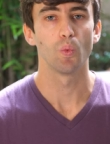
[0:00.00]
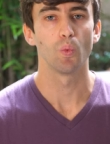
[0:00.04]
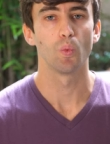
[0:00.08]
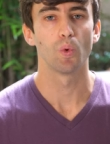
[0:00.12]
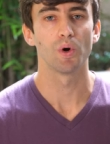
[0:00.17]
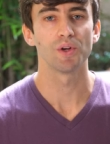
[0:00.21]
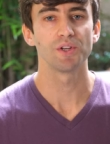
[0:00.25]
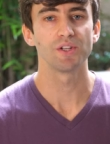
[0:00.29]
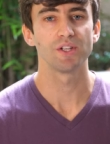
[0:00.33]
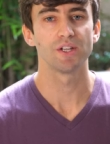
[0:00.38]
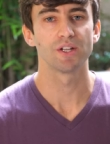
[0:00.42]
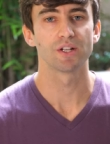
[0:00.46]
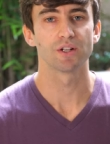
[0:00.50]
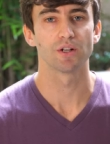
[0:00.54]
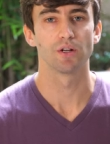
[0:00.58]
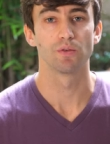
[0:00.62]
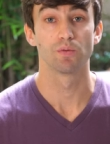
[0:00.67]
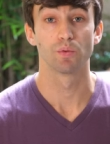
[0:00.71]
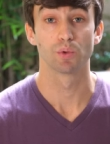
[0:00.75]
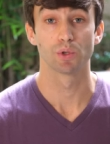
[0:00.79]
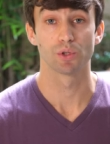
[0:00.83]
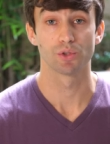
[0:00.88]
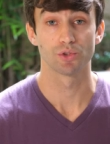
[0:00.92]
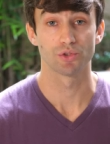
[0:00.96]
one year
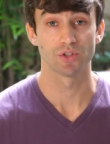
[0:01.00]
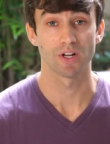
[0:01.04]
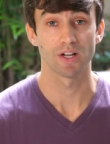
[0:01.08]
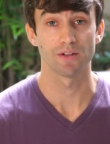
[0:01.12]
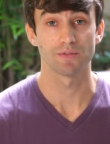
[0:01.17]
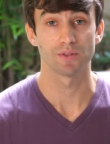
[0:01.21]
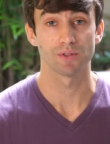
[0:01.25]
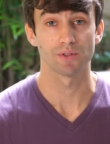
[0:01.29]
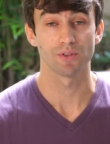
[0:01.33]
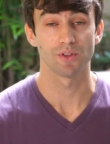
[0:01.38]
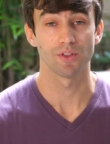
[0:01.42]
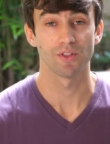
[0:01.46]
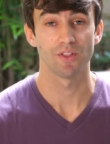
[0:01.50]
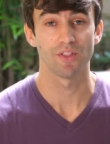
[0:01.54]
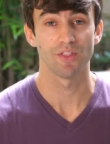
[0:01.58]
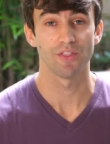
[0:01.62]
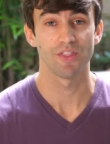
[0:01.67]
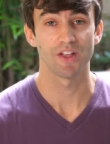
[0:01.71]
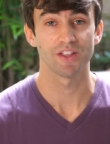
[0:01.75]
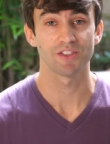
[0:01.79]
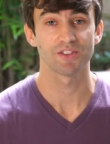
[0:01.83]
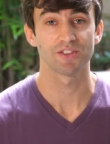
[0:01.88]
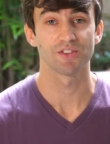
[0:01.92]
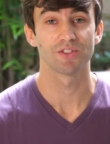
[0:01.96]
of world travel.
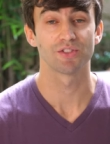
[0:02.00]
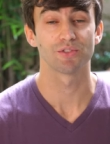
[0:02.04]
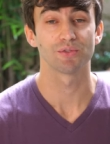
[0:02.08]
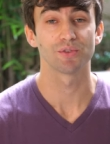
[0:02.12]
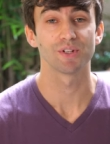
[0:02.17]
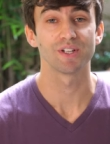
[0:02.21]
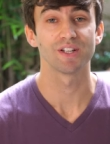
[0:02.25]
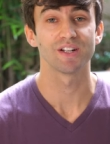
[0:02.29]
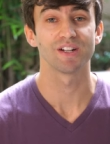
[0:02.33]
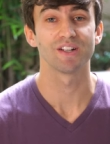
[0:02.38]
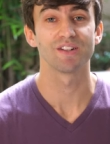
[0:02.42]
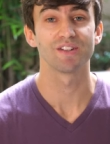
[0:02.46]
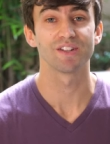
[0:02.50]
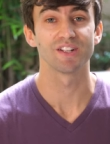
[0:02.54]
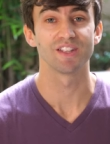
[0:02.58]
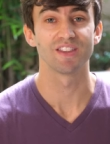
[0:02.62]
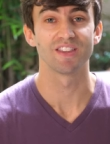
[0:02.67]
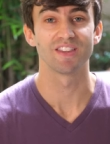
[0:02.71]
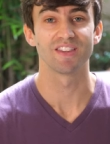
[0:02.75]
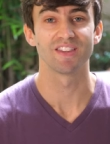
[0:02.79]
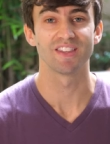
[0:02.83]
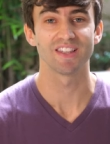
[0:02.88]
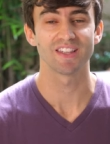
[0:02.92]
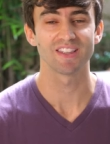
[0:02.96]
That's
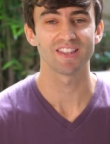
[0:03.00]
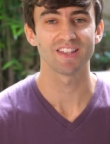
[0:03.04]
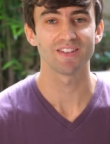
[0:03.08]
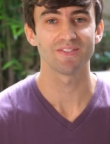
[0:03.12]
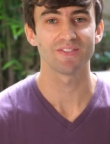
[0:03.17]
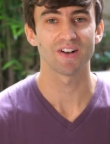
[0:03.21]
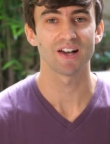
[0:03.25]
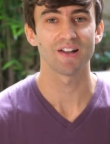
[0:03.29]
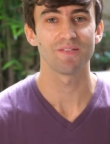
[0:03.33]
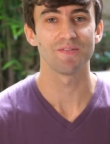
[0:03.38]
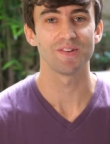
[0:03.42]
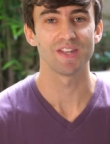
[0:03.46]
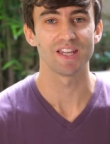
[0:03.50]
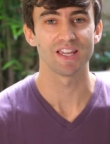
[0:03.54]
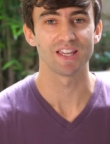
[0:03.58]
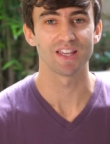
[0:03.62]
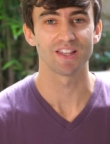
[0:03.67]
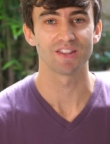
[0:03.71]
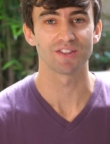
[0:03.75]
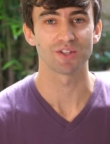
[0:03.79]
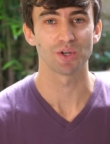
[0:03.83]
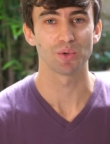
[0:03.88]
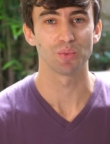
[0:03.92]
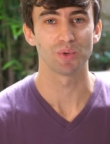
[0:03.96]
365
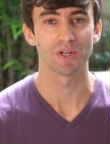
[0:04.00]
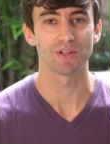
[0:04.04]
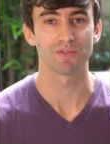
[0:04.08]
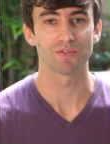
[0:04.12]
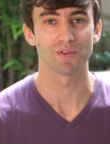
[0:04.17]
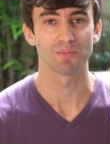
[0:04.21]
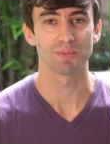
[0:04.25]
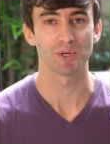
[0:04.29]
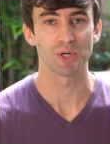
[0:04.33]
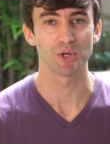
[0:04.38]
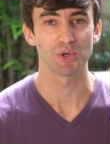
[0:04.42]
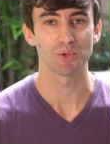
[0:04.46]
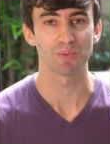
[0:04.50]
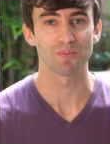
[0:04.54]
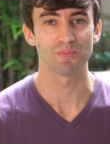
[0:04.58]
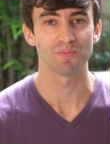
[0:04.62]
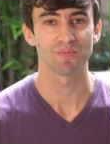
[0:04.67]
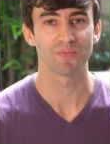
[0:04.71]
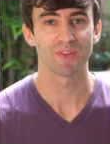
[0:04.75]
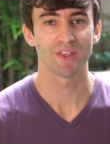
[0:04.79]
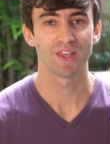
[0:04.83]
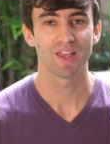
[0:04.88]
days away from home.